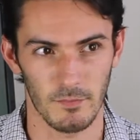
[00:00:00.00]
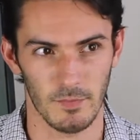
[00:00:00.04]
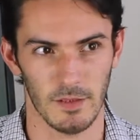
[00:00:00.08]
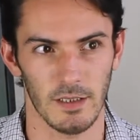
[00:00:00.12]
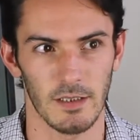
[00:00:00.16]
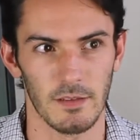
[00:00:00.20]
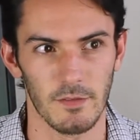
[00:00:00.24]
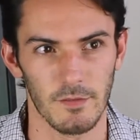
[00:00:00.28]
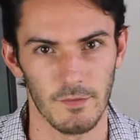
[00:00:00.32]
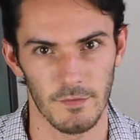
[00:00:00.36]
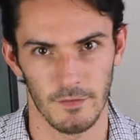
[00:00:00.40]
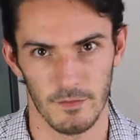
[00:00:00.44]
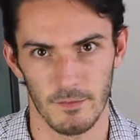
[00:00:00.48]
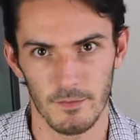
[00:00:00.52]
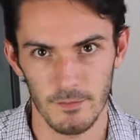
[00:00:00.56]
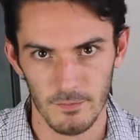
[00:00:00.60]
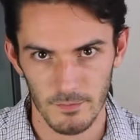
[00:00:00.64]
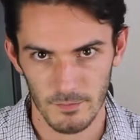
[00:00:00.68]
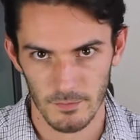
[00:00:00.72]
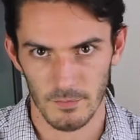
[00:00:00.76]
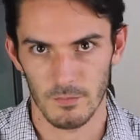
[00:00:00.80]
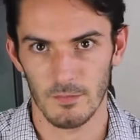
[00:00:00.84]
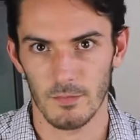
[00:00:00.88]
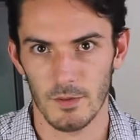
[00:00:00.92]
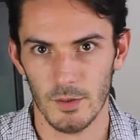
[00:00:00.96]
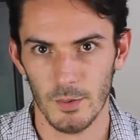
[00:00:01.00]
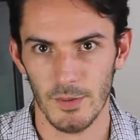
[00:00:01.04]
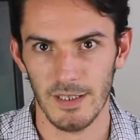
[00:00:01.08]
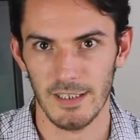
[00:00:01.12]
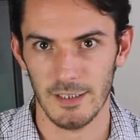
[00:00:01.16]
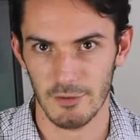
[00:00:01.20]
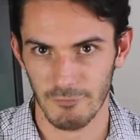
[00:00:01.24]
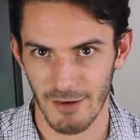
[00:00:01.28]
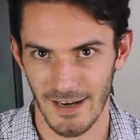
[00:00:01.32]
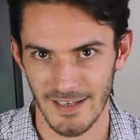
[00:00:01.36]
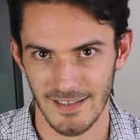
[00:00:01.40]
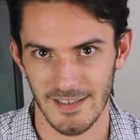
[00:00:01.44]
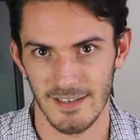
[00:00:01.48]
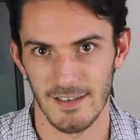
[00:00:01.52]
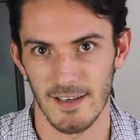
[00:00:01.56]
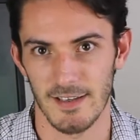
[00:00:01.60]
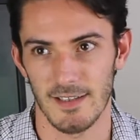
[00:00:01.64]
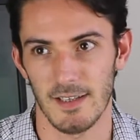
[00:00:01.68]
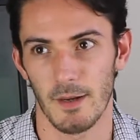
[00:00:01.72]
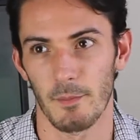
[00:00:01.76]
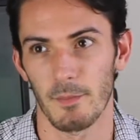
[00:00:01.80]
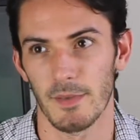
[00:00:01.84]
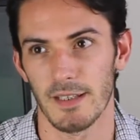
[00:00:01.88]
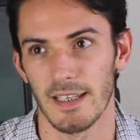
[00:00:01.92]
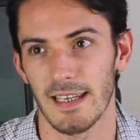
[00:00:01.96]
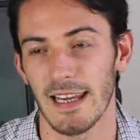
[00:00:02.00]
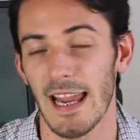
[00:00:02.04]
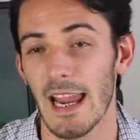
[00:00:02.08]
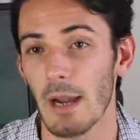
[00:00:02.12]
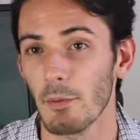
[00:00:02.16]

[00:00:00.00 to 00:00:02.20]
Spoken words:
kind of tweet directed at somebody.